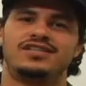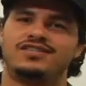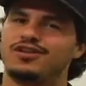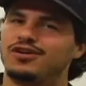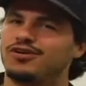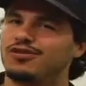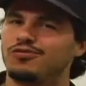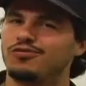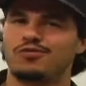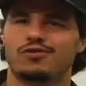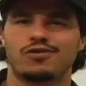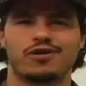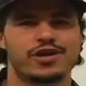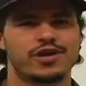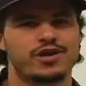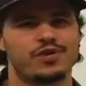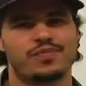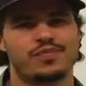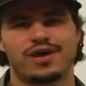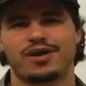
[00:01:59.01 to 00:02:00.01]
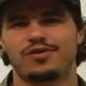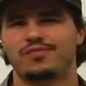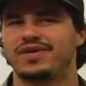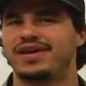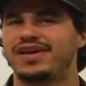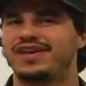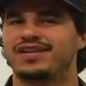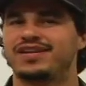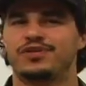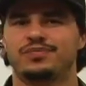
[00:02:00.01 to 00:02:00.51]
Don't worry about
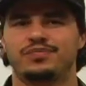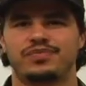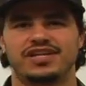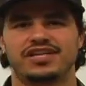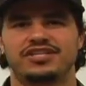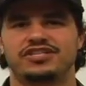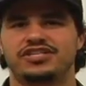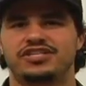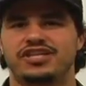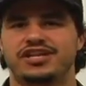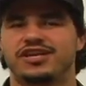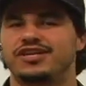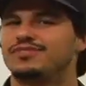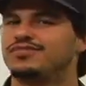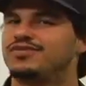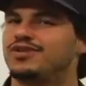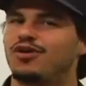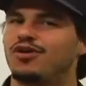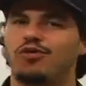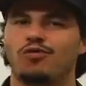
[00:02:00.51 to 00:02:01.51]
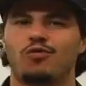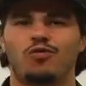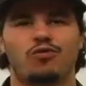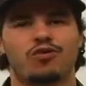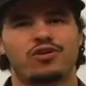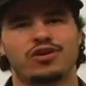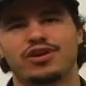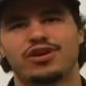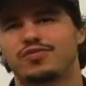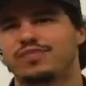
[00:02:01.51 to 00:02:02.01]
making a big gem. Don't
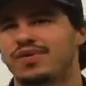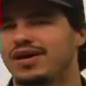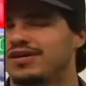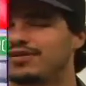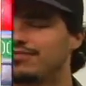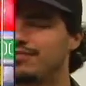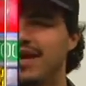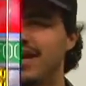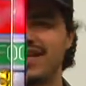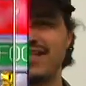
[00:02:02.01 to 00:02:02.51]
worry about